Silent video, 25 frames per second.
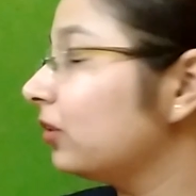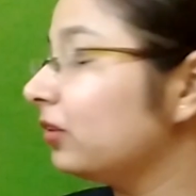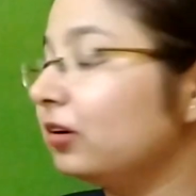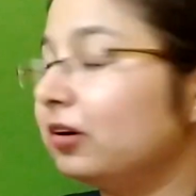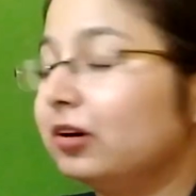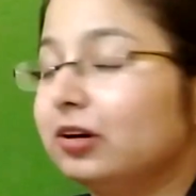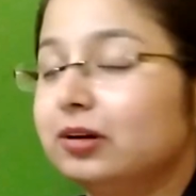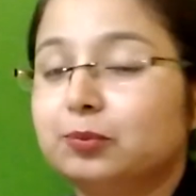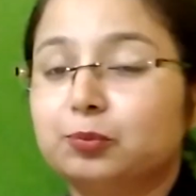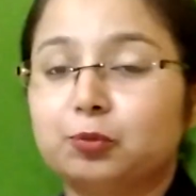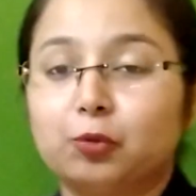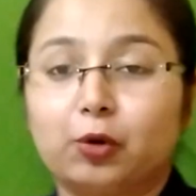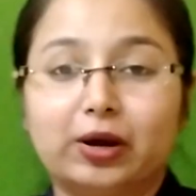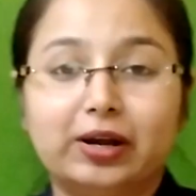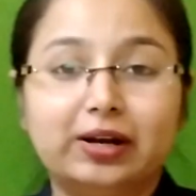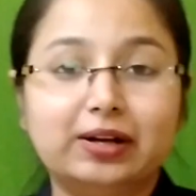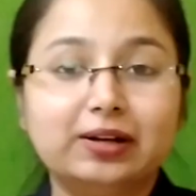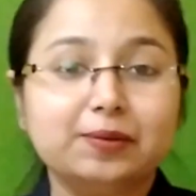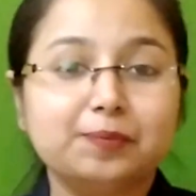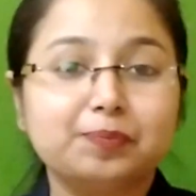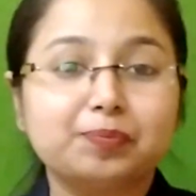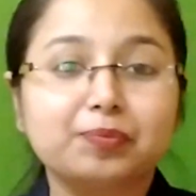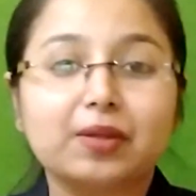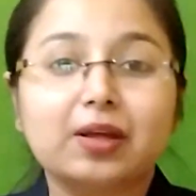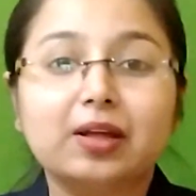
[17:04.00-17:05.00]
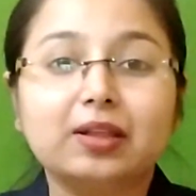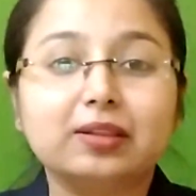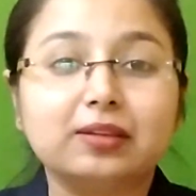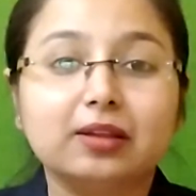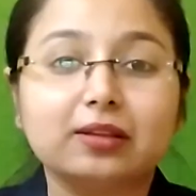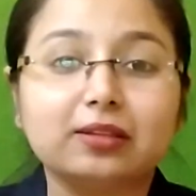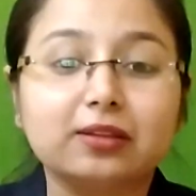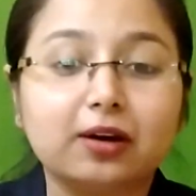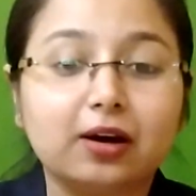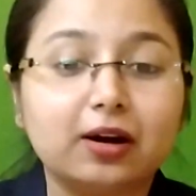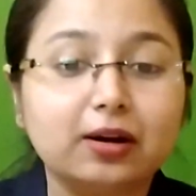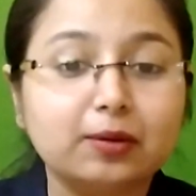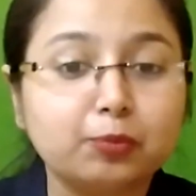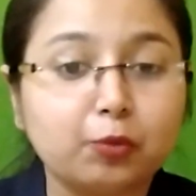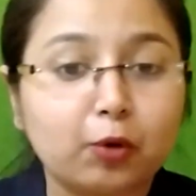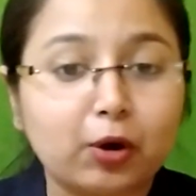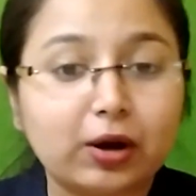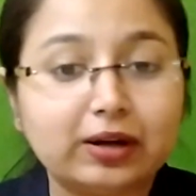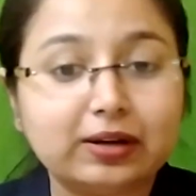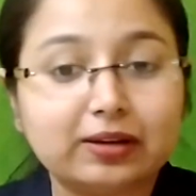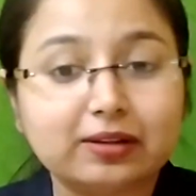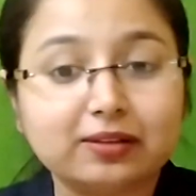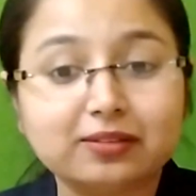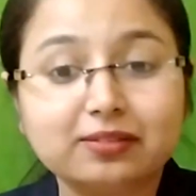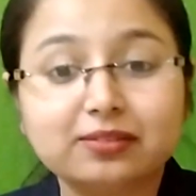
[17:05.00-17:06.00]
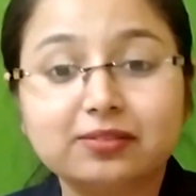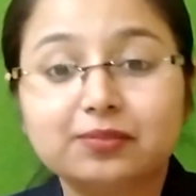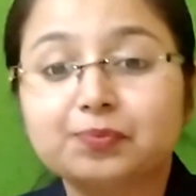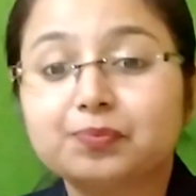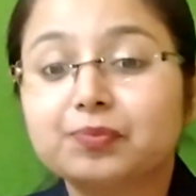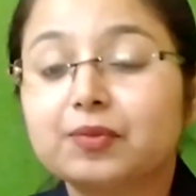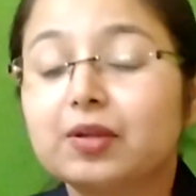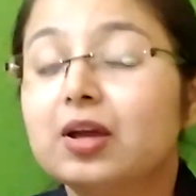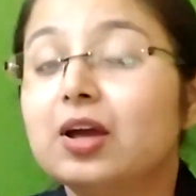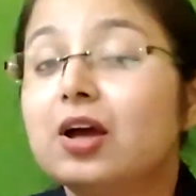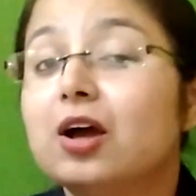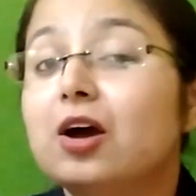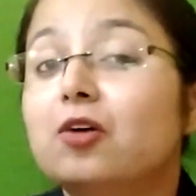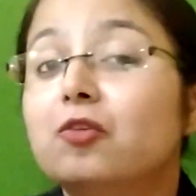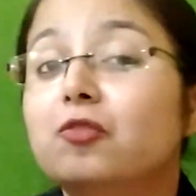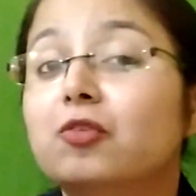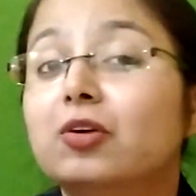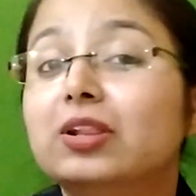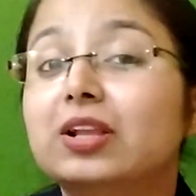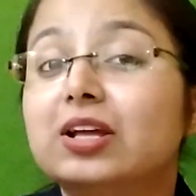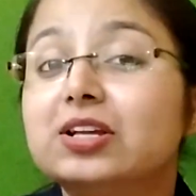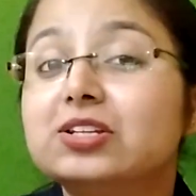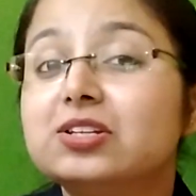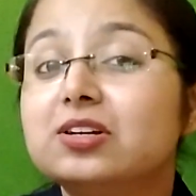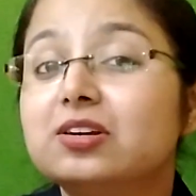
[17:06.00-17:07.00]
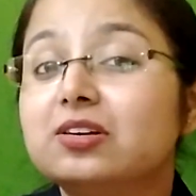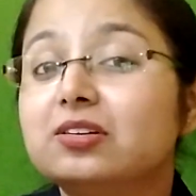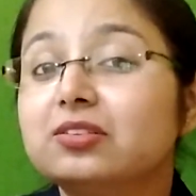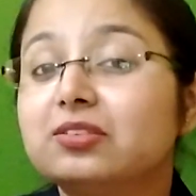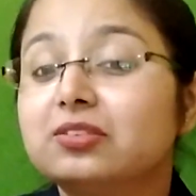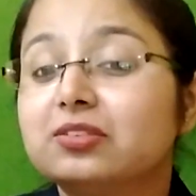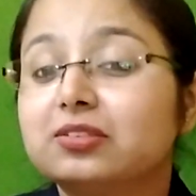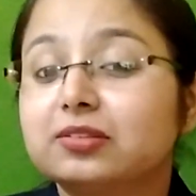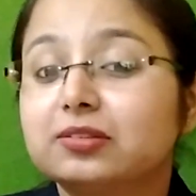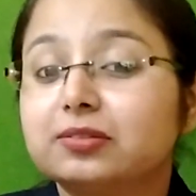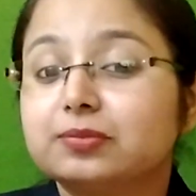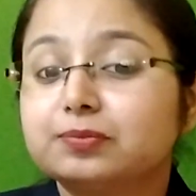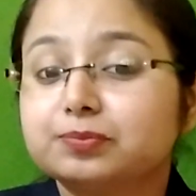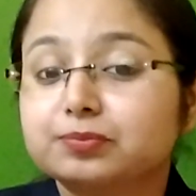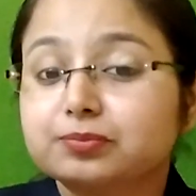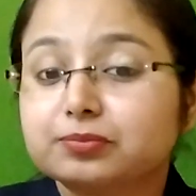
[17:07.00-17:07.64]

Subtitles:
third point. The third point is villagers.